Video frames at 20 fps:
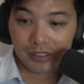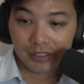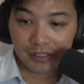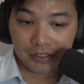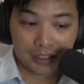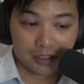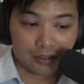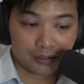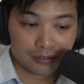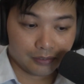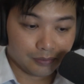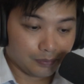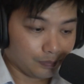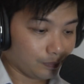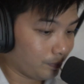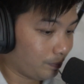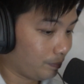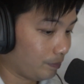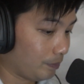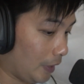Now,
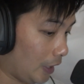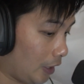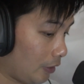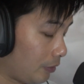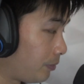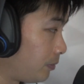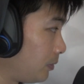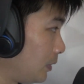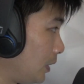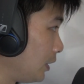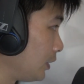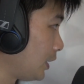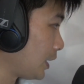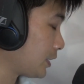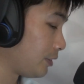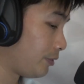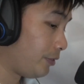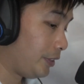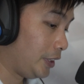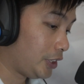I'd like
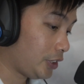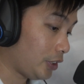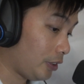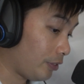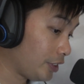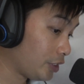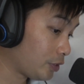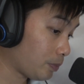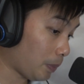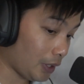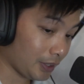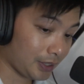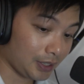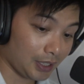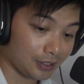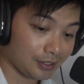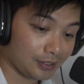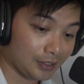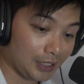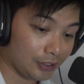to finish off this
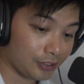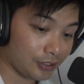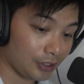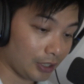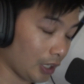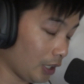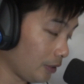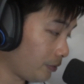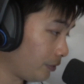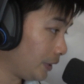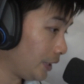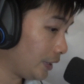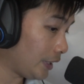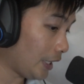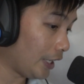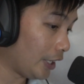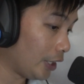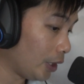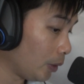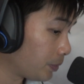podcast now, so hopefully
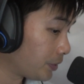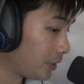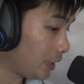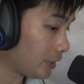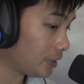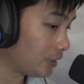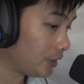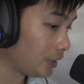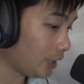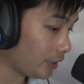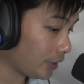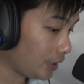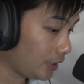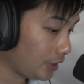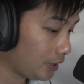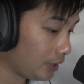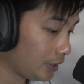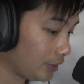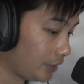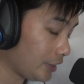that helps. That's
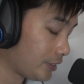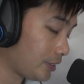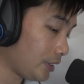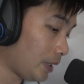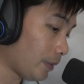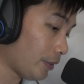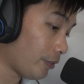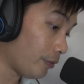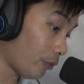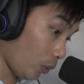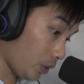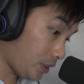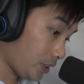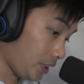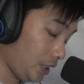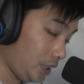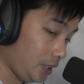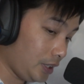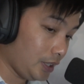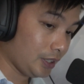number
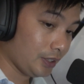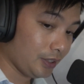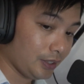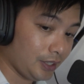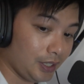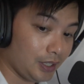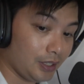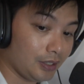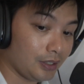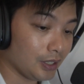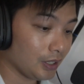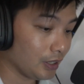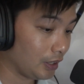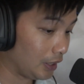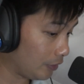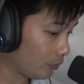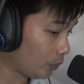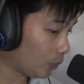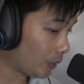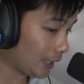14 in the
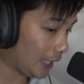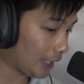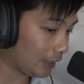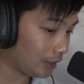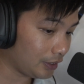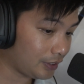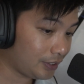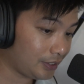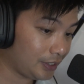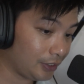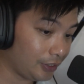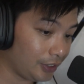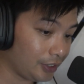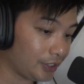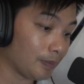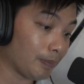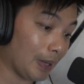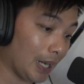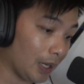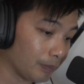Level 1 Angler Series
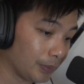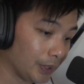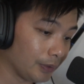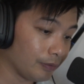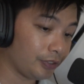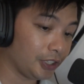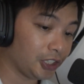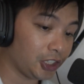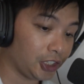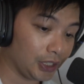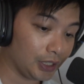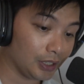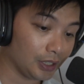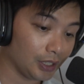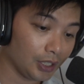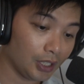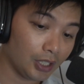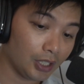about brim fishing.